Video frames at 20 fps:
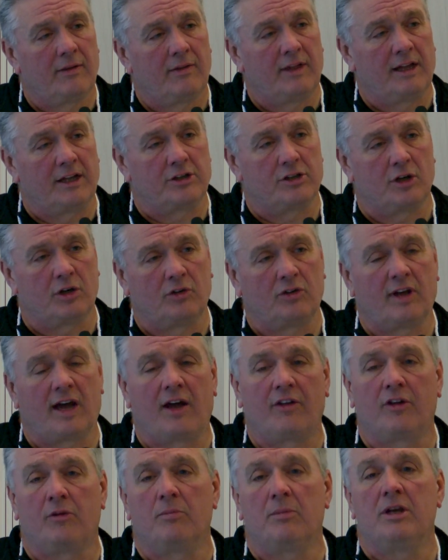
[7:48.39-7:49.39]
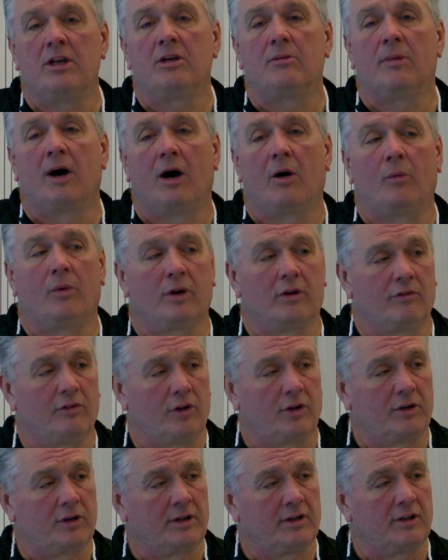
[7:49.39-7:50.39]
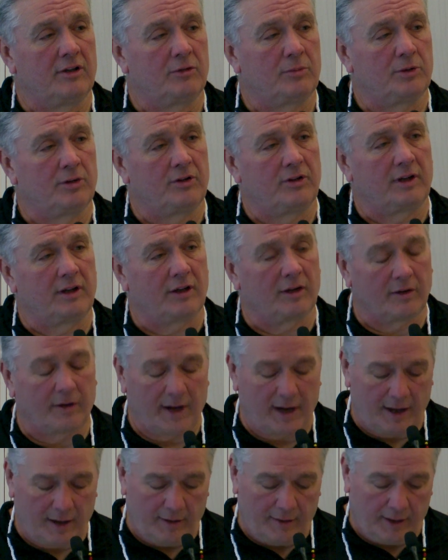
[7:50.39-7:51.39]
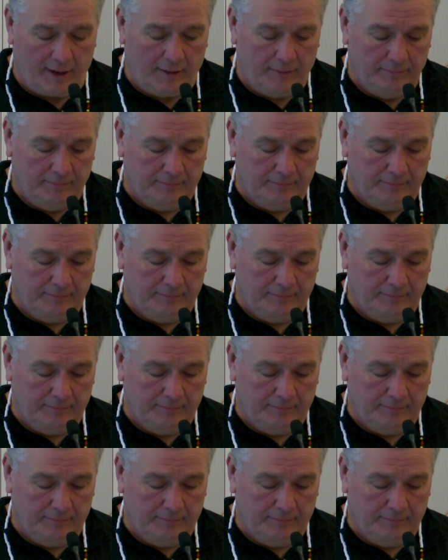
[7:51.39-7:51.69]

that shows how the Mi'kmaq would have looked at this particular area?